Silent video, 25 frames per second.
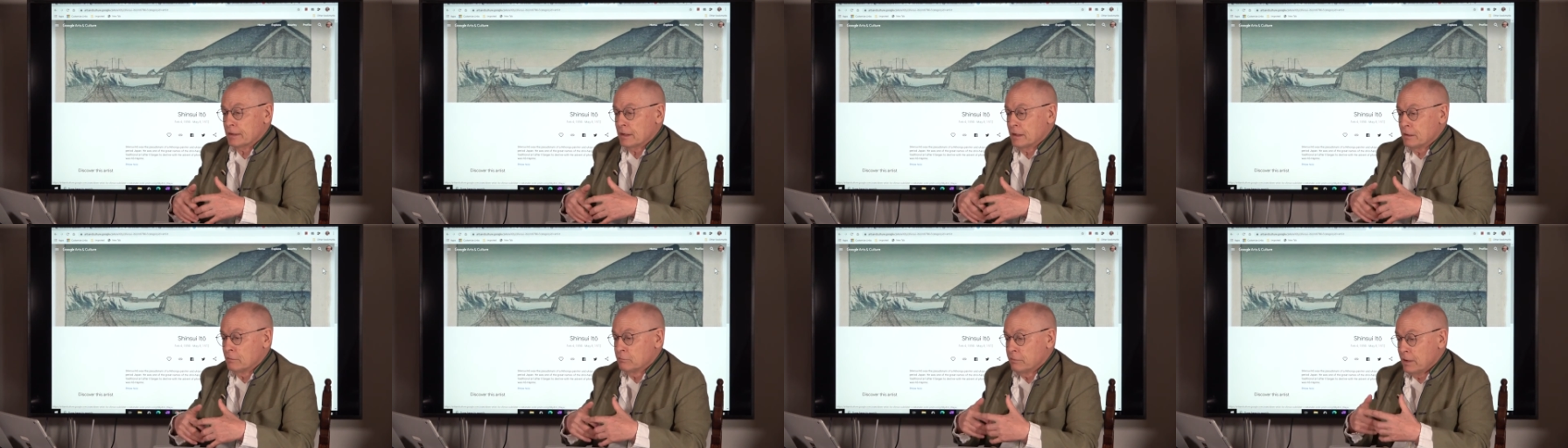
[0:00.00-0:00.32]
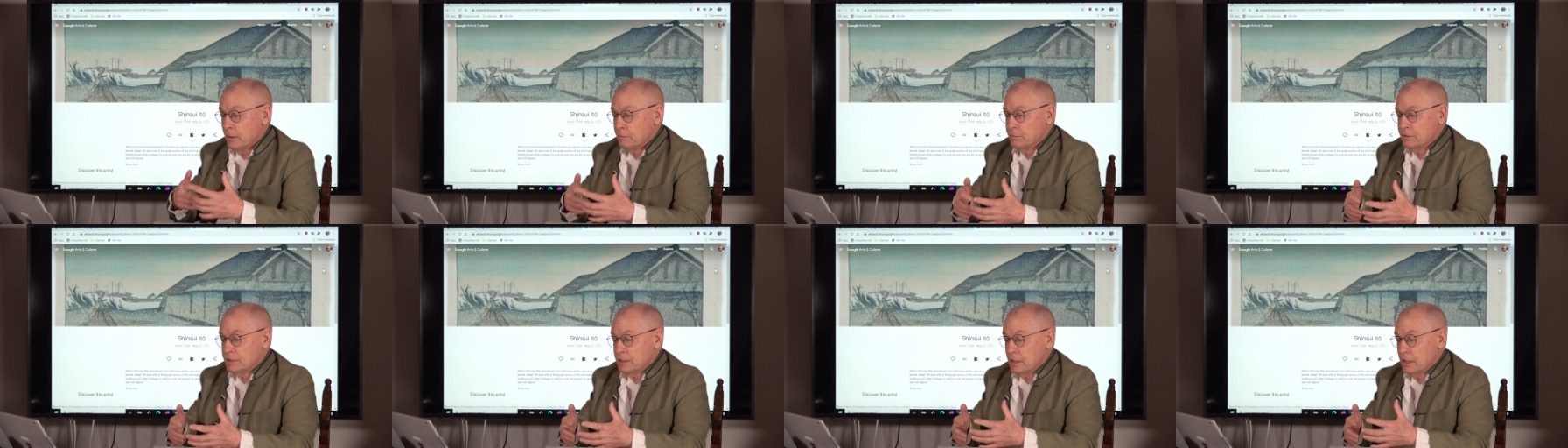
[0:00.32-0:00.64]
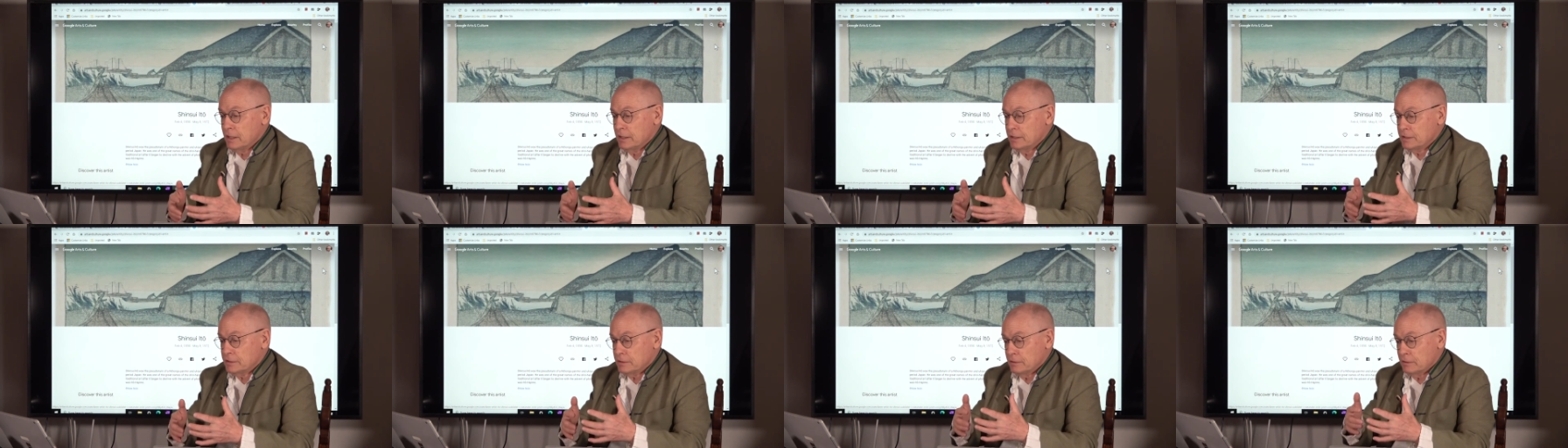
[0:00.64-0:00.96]
a
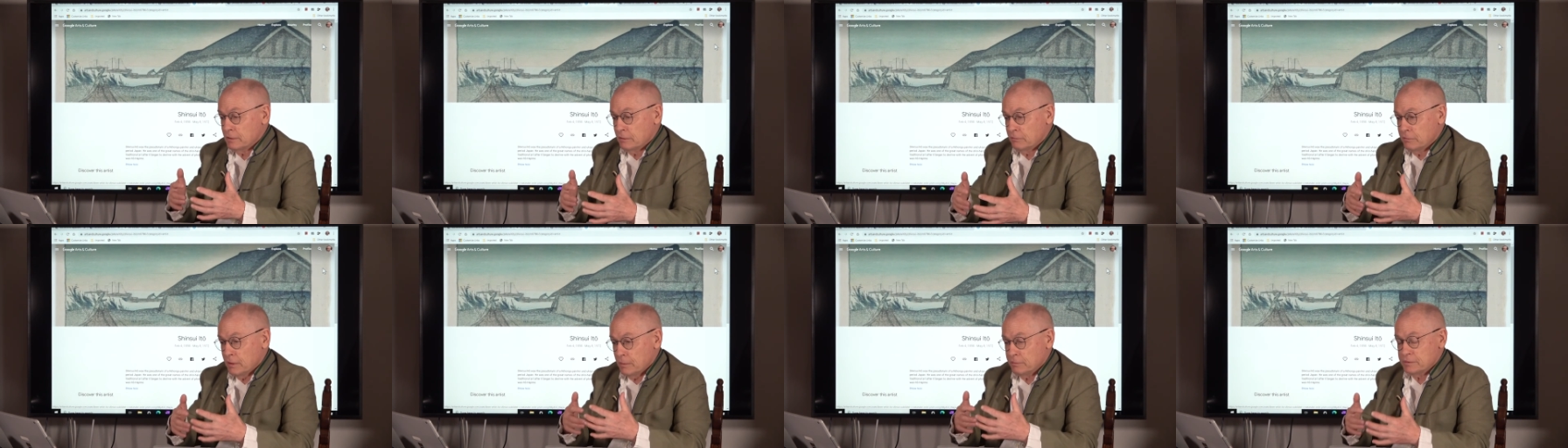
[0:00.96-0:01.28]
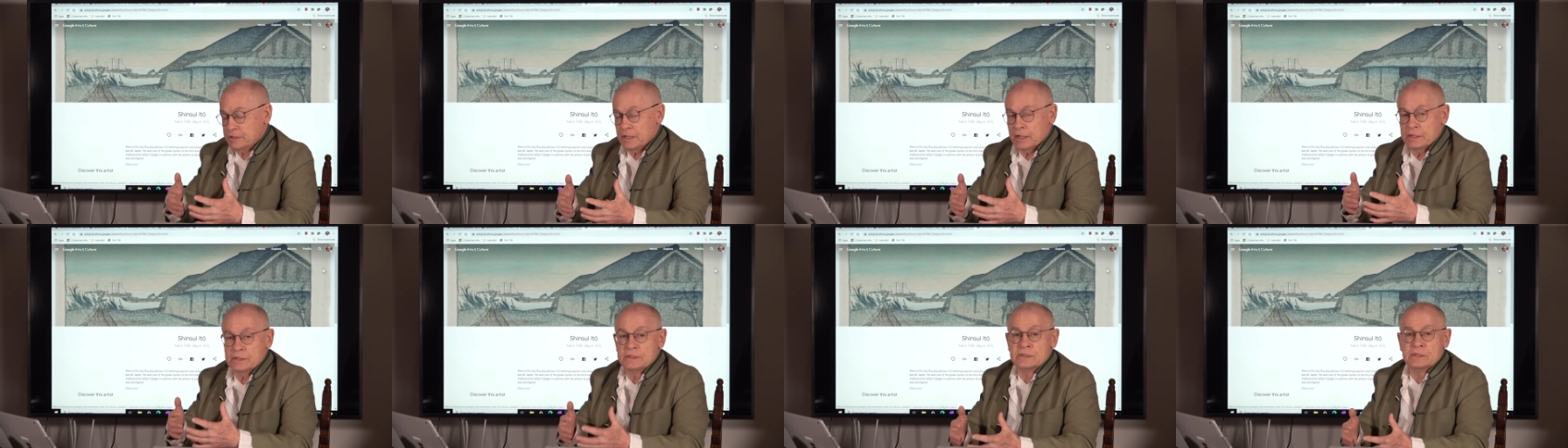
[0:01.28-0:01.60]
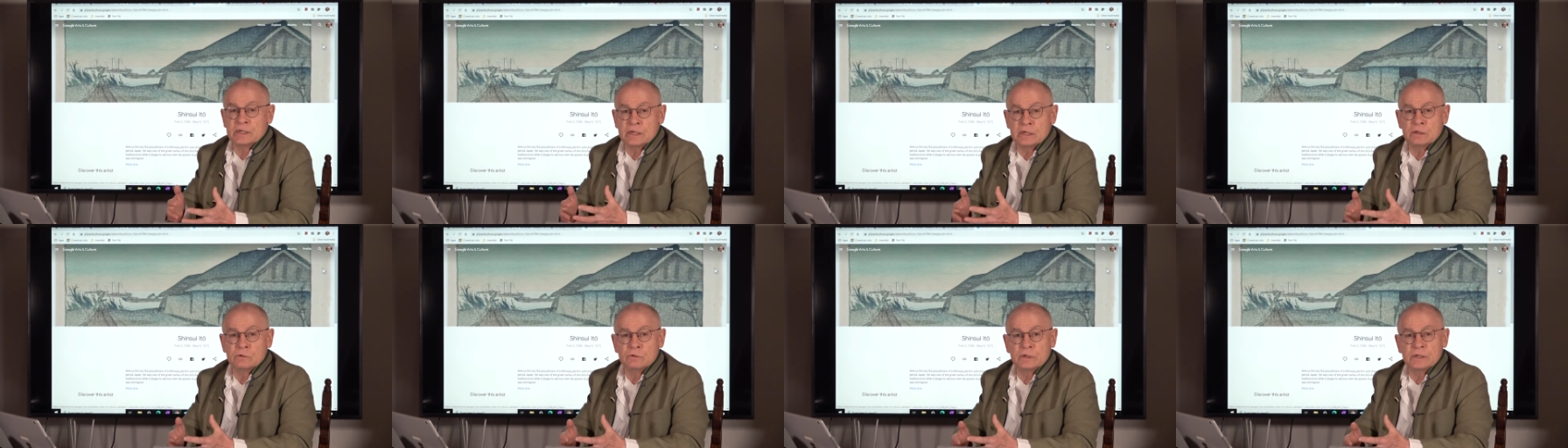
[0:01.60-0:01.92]
website, a website
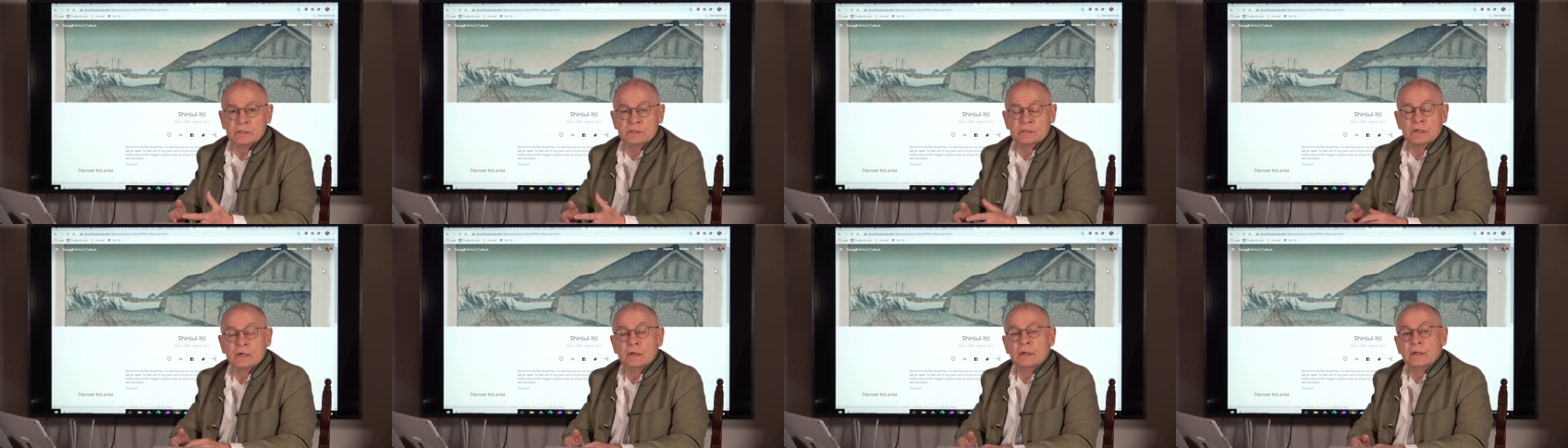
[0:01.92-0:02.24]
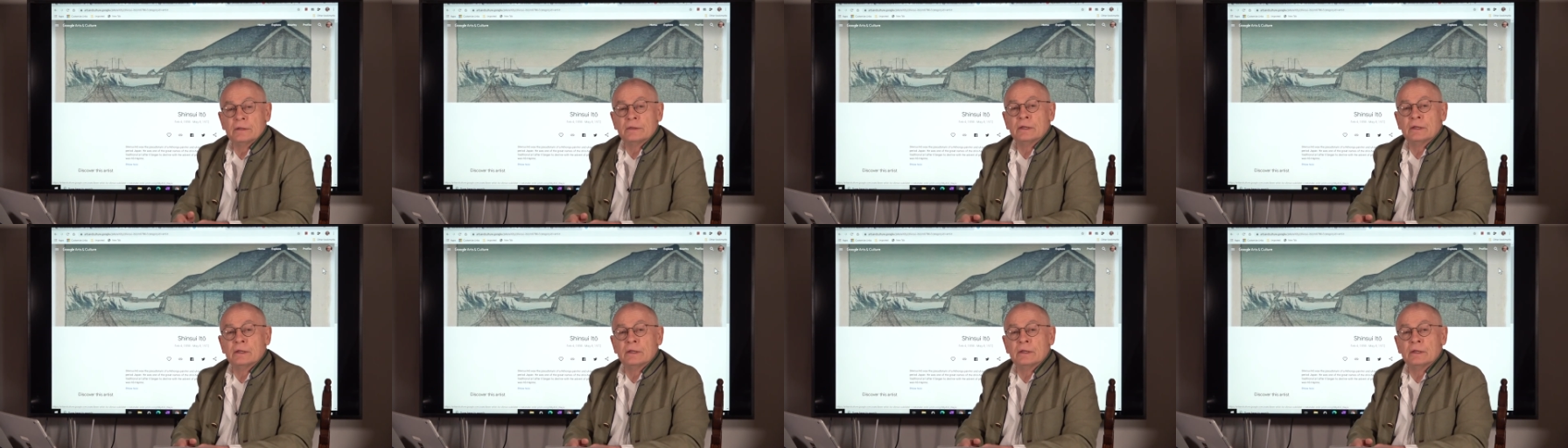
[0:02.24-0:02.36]
series